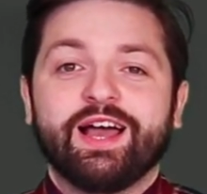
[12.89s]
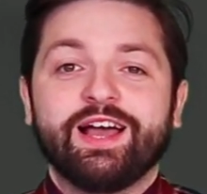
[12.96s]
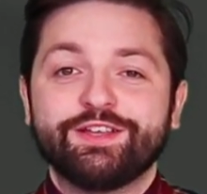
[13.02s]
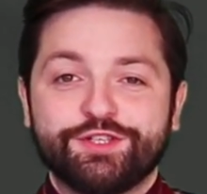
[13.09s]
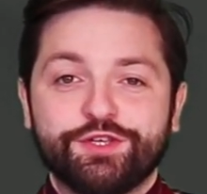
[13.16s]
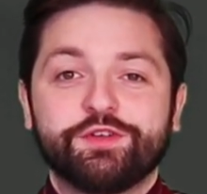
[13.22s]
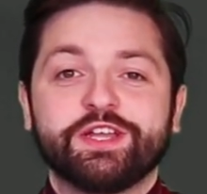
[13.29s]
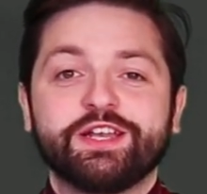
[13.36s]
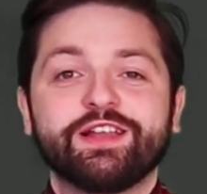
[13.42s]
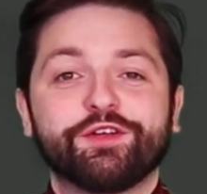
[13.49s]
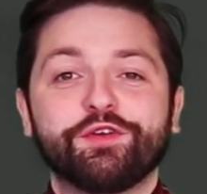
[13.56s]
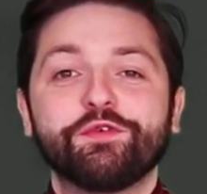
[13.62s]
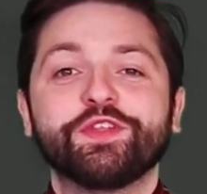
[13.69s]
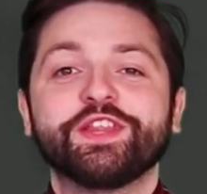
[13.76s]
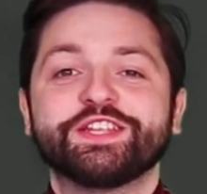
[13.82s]
As you can
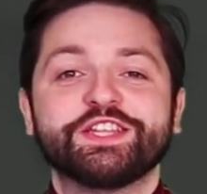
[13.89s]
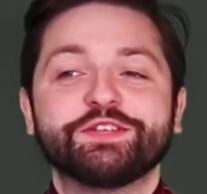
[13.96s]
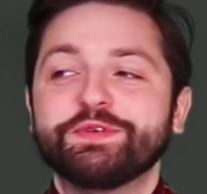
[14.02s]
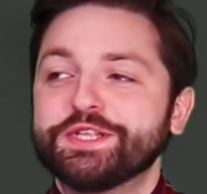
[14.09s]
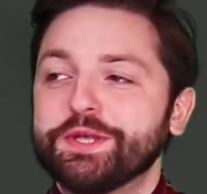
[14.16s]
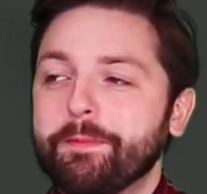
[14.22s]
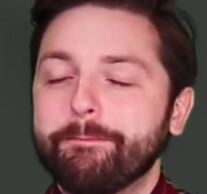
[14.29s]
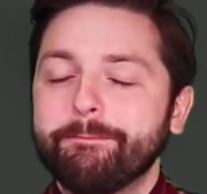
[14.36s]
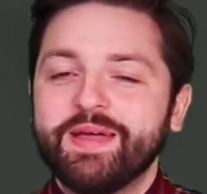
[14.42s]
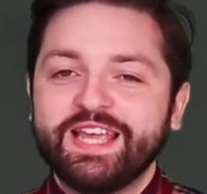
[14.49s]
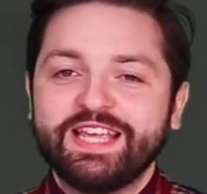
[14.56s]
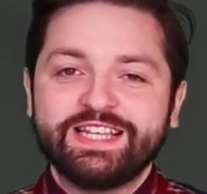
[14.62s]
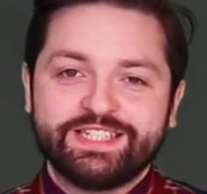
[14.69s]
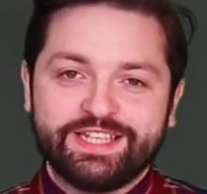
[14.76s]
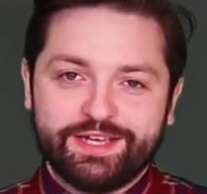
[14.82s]
agree with us, there's been some
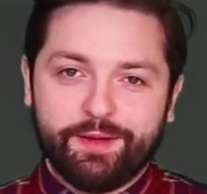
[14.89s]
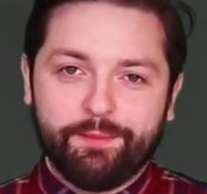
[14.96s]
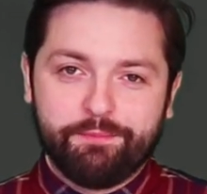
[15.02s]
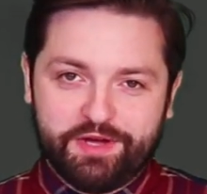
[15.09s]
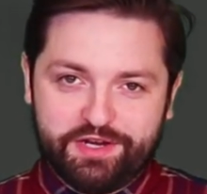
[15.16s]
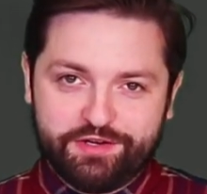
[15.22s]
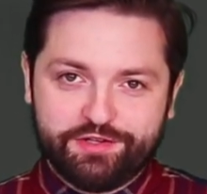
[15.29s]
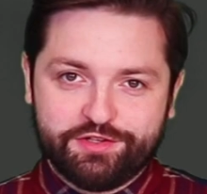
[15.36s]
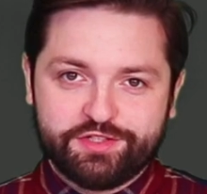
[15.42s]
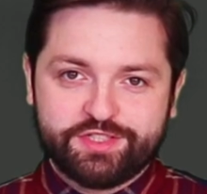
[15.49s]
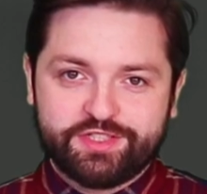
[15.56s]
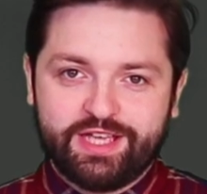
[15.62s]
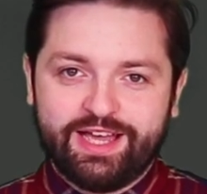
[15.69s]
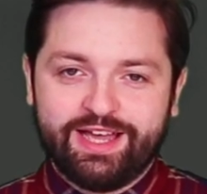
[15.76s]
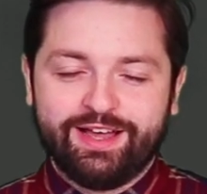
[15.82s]
amazing
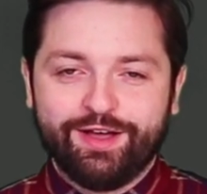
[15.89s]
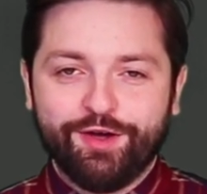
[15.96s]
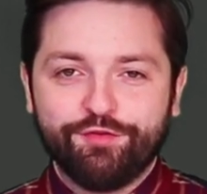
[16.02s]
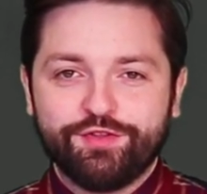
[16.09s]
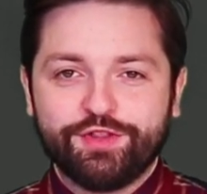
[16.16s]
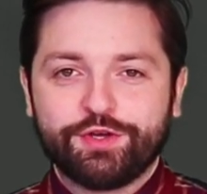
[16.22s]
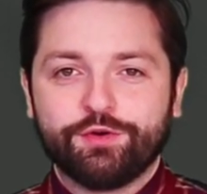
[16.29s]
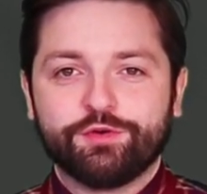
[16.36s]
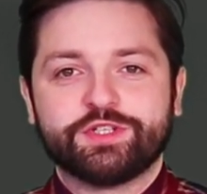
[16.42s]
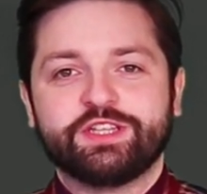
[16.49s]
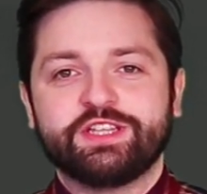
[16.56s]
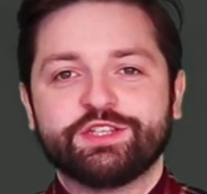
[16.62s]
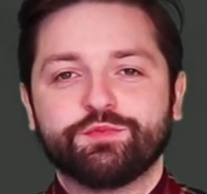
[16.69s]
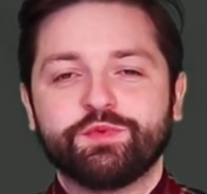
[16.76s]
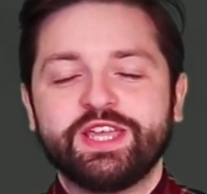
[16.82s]
bundles over the course
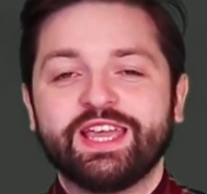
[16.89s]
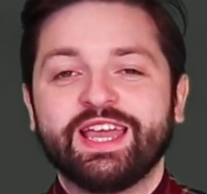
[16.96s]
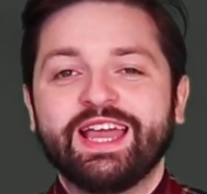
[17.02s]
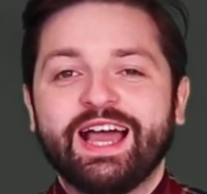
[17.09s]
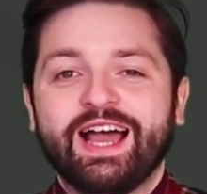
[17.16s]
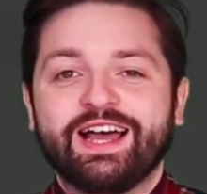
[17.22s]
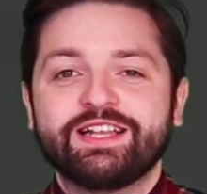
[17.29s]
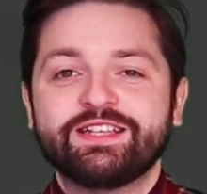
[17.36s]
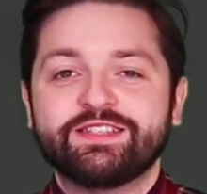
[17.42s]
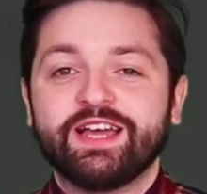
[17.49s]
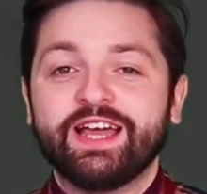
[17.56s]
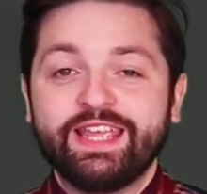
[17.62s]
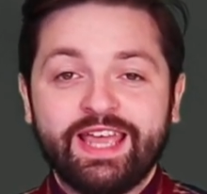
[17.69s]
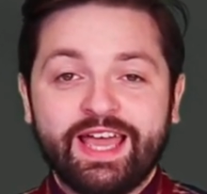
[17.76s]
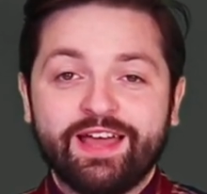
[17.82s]
of this week. And
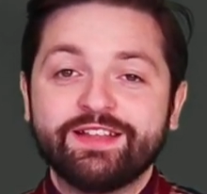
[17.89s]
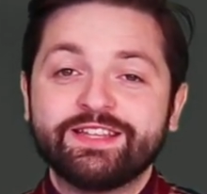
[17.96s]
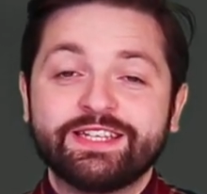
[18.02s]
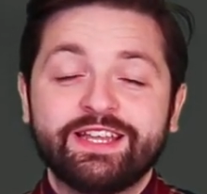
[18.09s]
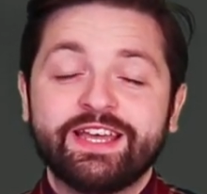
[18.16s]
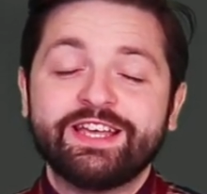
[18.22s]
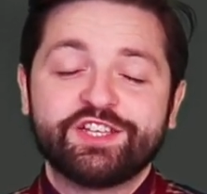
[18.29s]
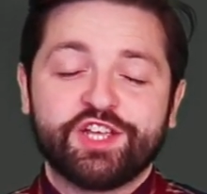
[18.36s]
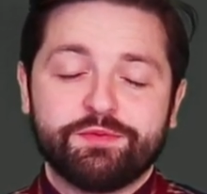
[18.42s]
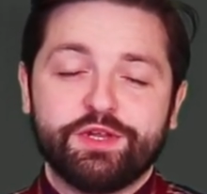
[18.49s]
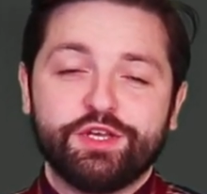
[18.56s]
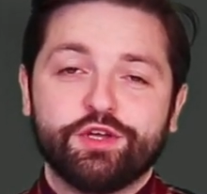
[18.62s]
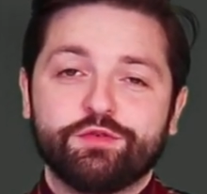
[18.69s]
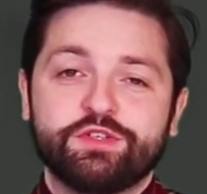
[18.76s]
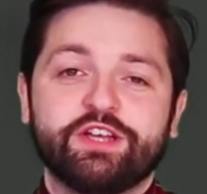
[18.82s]
yeah, today is going to
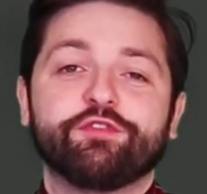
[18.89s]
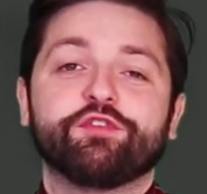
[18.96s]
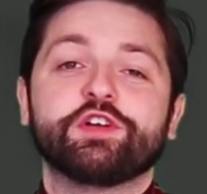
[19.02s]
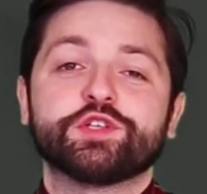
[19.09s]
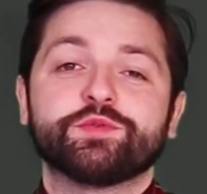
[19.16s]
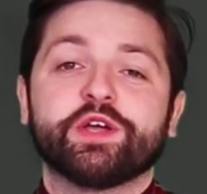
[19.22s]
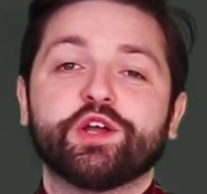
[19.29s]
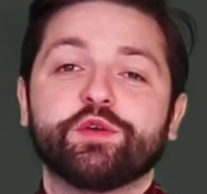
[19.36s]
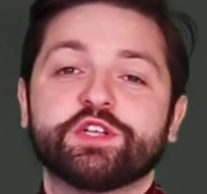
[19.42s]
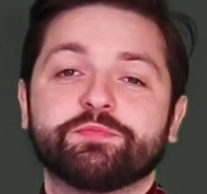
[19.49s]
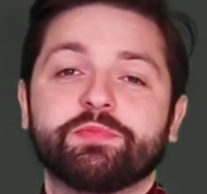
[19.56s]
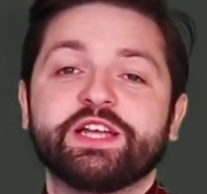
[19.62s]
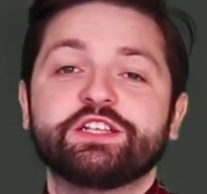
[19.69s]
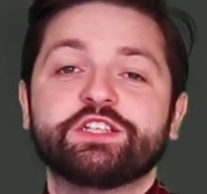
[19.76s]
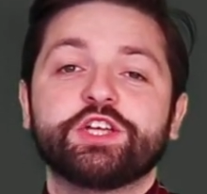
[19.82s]
be no different. So I'm going to
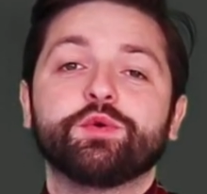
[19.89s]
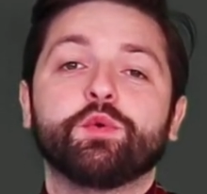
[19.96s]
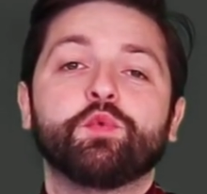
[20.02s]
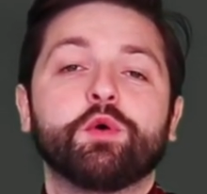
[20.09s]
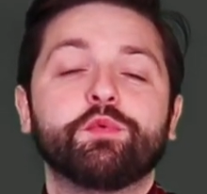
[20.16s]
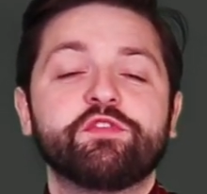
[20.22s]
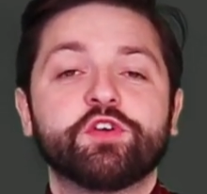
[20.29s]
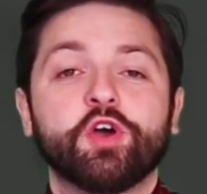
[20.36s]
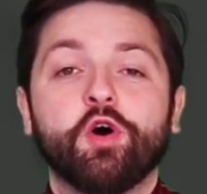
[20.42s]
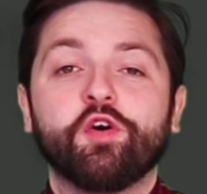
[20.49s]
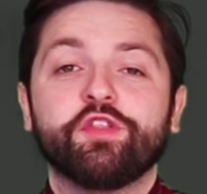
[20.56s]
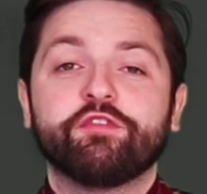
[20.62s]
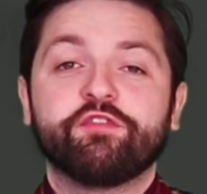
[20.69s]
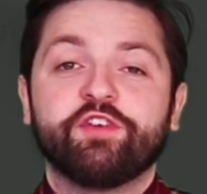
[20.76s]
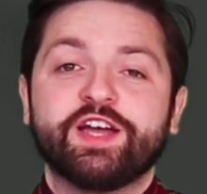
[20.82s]
explain to you what we've got
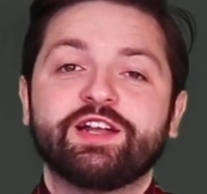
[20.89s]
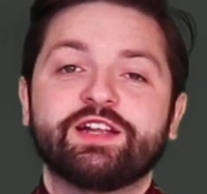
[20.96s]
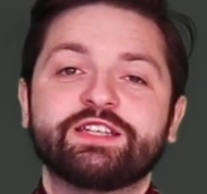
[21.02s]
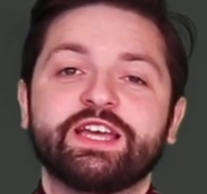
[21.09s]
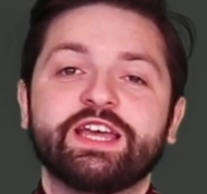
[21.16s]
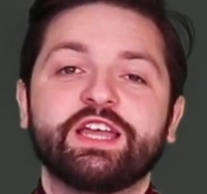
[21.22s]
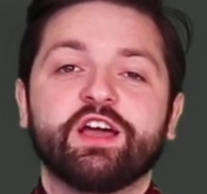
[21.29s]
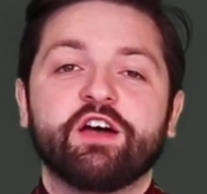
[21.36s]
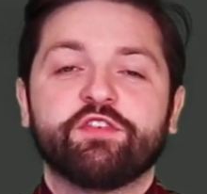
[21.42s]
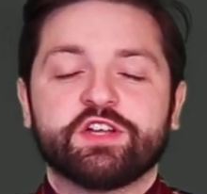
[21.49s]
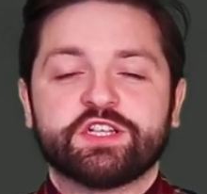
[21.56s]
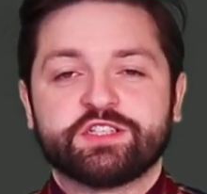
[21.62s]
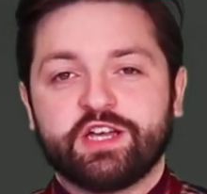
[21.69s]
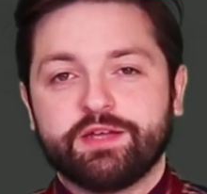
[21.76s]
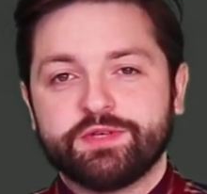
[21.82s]
on the final day of
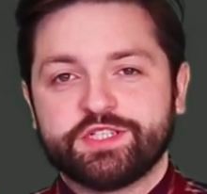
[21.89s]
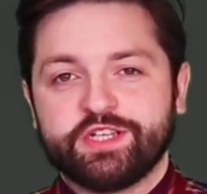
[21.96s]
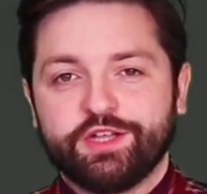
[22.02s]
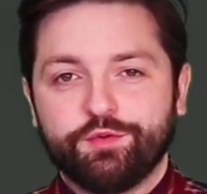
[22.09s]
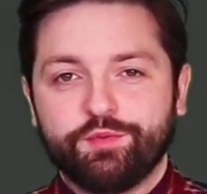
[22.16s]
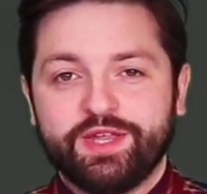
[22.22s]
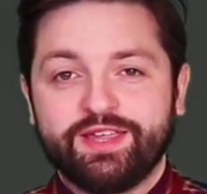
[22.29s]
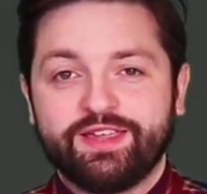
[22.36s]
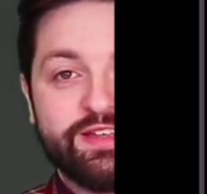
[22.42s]
our cyber sale week.